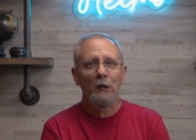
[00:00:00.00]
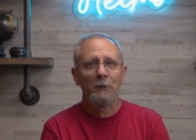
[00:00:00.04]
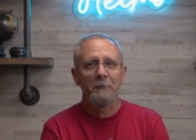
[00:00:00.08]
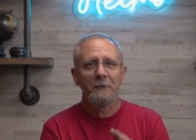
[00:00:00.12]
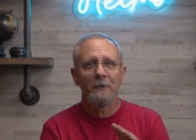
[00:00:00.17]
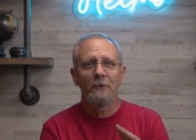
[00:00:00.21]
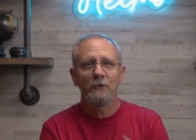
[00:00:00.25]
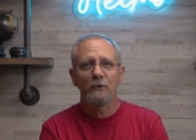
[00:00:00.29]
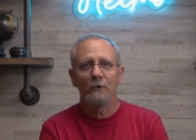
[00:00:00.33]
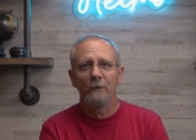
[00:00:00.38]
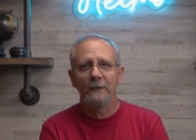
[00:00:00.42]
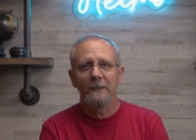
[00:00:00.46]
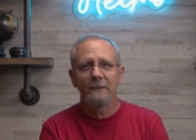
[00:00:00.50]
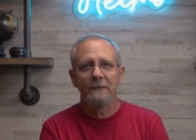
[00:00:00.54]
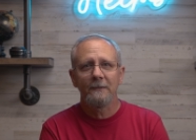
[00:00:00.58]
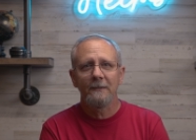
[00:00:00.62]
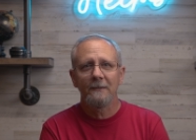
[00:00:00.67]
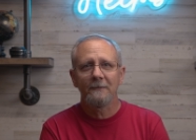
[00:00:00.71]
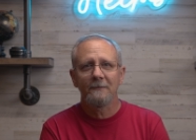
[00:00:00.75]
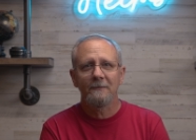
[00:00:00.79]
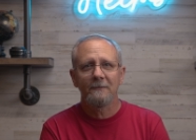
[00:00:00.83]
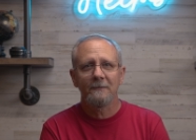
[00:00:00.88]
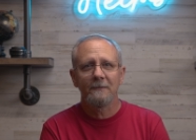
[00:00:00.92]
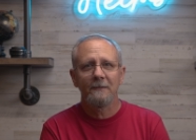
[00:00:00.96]
you enjoyed
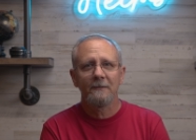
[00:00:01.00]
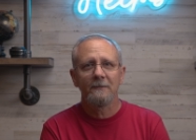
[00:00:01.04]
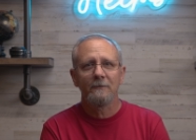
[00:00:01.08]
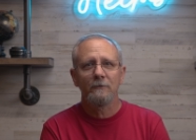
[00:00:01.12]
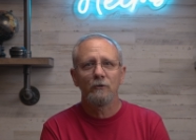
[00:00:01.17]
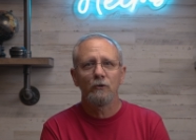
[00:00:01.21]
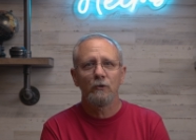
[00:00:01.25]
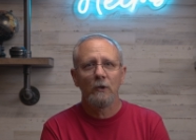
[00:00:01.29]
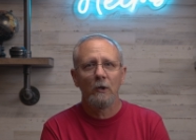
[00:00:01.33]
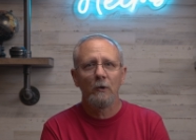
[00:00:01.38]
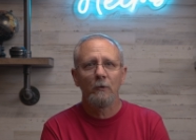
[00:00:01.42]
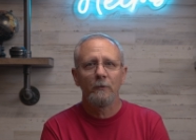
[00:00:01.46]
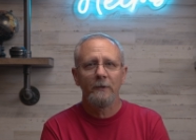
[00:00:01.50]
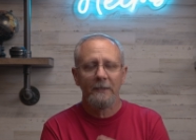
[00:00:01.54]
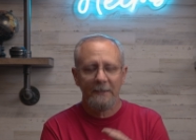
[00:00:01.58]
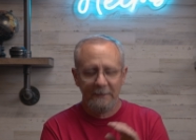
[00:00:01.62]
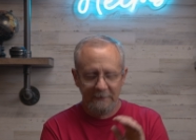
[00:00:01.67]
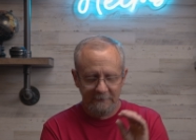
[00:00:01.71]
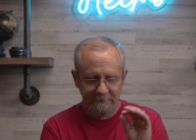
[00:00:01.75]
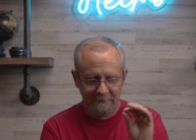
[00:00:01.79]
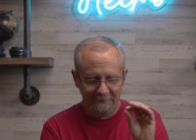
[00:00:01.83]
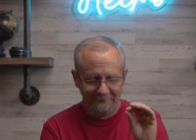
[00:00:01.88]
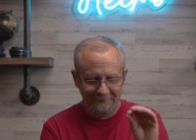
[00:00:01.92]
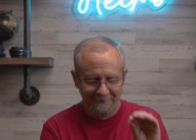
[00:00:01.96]
this. This drone
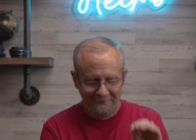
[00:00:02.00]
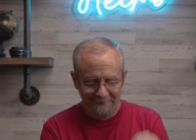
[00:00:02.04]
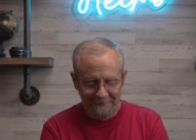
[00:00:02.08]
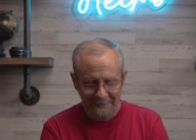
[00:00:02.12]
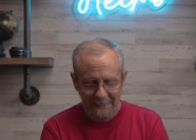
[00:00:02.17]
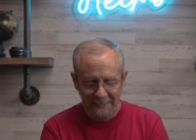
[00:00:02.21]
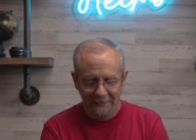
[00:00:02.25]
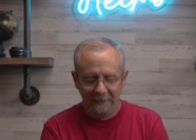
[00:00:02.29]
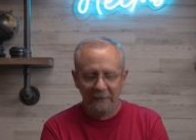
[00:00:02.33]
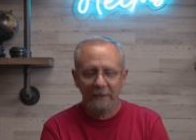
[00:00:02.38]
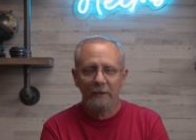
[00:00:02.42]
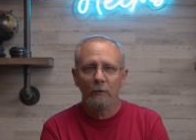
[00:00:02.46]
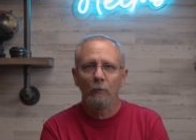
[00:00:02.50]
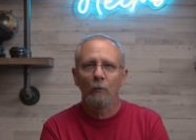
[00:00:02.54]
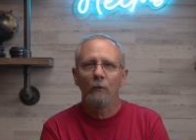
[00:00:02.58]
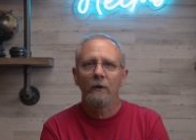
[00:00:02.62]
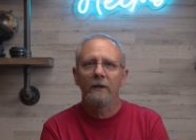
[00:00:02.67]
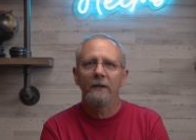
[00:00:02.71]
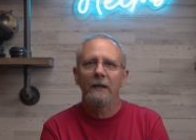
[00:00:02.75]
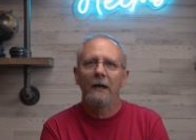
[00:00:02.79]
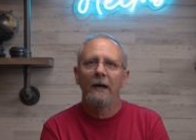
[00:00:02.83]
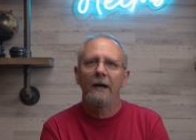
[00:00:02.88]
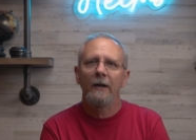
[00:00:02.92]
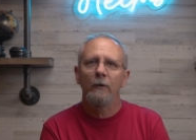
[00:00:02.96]
is exactly
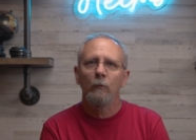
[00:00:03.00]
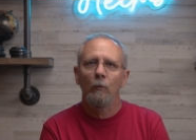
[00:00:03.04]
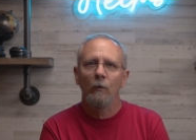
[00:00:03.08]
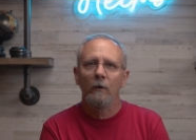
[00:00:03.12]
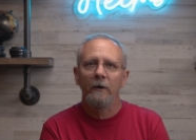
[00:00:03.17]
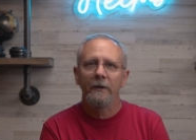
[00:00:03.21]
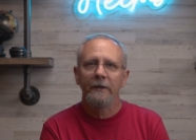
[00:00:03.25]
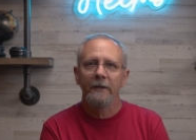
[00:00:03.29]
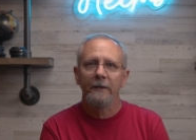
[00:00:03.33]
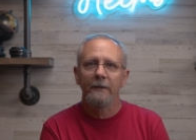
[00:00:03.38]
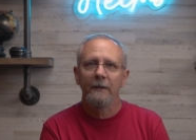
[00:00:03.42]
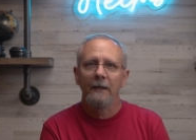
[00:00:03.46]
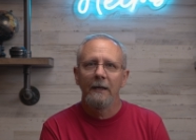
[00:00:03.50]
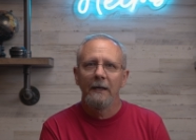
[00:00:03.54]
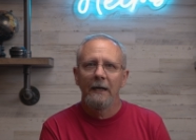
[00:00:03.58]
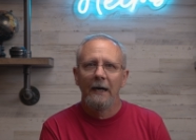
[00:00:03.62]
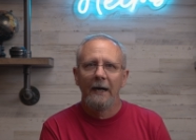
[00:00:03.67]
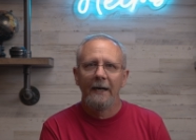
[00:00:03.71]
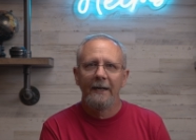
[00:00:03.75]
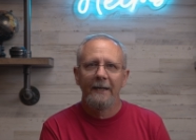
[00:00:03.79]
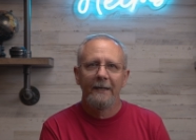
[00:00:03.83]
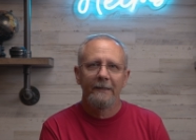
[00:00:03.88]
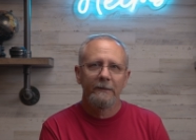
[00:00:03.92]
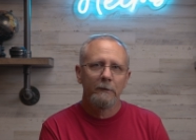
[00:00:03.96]
what I wanted. I
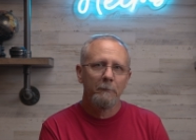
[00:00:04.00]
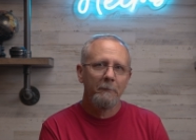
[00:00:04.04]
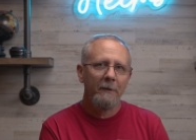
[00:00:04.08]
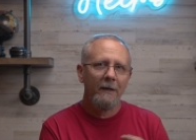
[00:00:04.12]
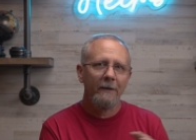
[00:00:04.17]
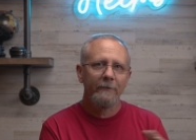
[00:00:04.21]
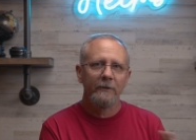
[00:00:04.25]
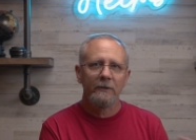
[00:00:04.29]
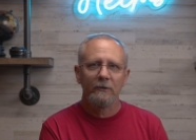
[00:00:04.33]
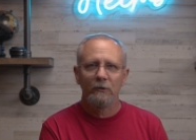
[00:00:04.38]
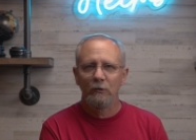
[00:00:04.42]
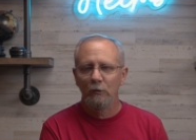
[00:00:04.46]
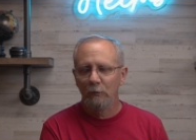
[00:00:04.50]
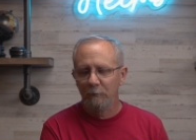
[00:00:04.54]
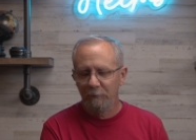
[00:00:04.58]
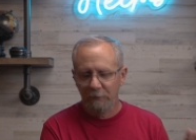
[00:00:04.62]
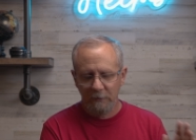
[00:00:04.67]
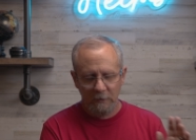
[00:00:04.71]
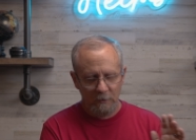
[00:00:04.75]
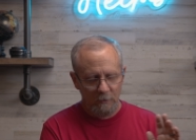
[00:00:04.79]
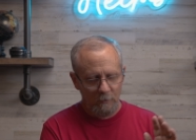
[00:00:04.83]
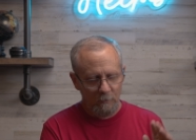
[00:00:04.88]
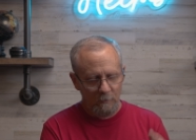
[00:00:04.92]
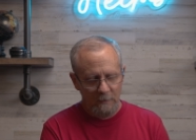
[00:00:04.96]
had the Mavic 2
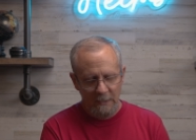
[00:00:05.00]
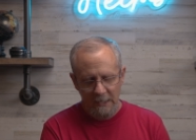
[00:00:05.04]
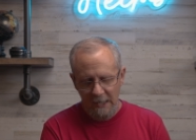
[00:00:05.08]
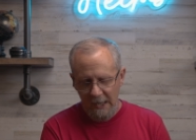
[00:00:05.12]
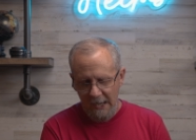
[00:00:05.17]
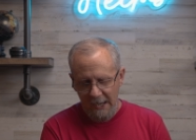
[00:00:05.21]
Pro.